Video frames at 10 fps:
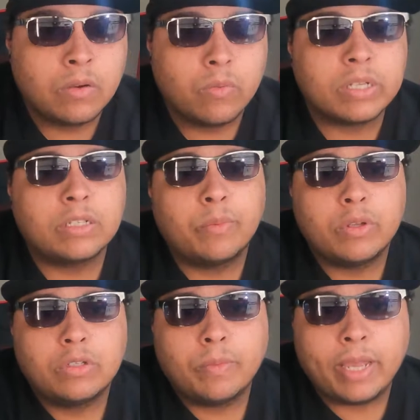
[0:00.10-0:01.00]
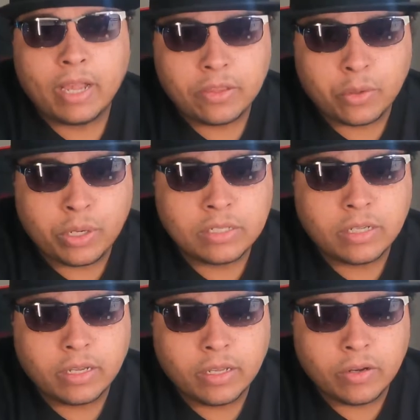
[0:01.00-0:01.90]
What's up YouTube, Anthony on
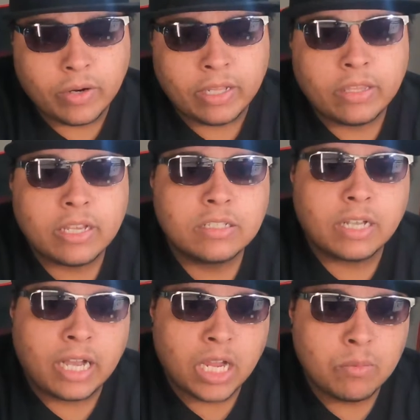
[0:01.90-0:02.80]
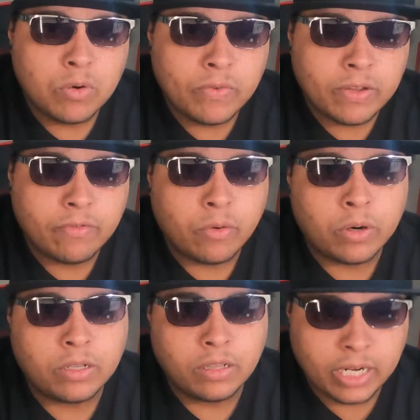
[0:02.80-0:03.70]
Tech here, and thanks to iMovie
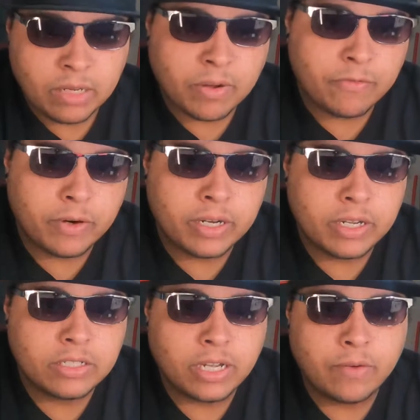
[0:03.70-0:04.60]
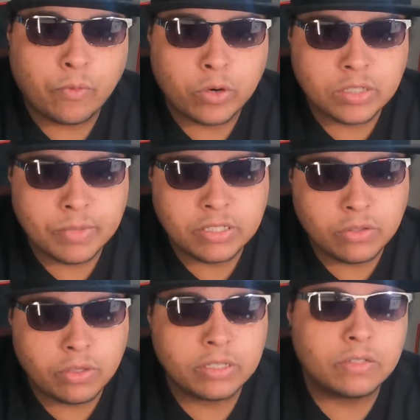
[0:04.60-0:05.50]
for deleting my footage and forcing me to
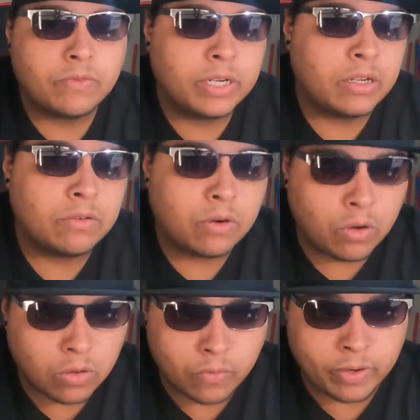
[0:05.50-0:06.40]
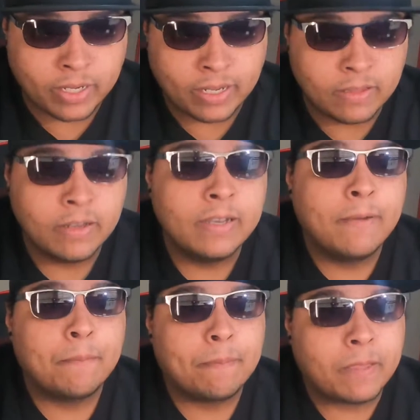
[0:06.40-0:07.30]
do this video all over again.
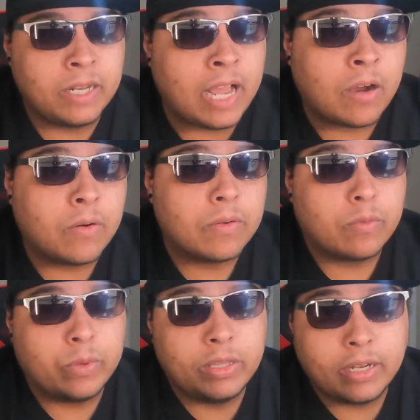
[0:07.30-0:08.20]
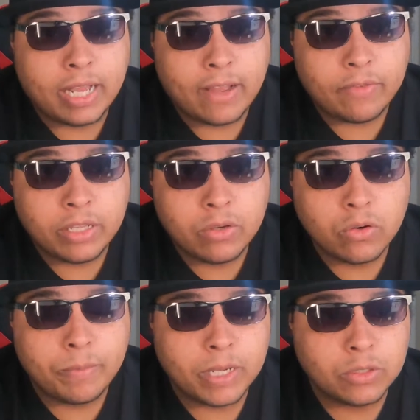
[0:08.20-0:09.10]
Now, we did have the
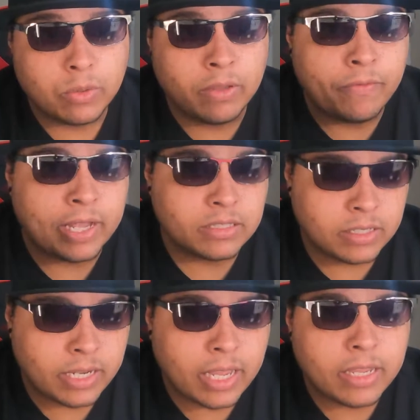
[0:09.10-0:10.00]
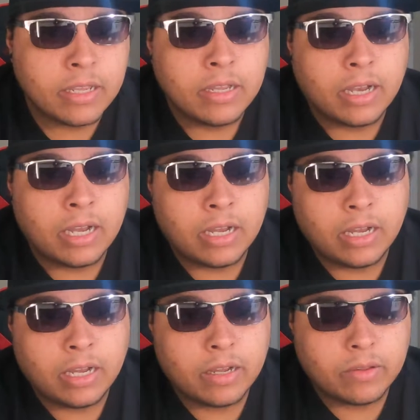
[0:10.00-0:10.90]
Google Pixel event today.
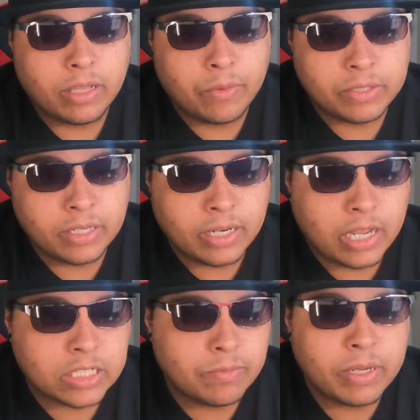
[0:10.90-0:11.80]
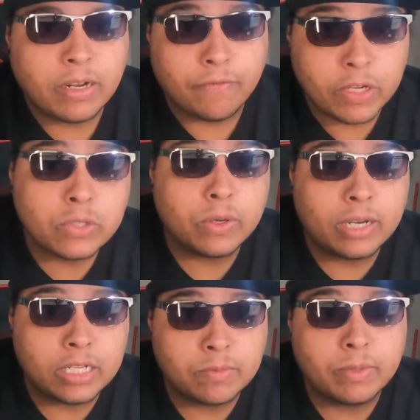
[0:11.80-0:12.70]
It was the official
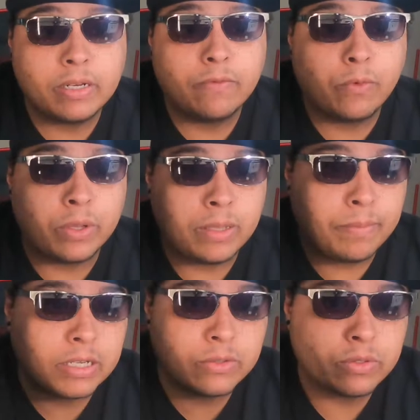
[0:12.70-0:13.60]
announcement for the Pixel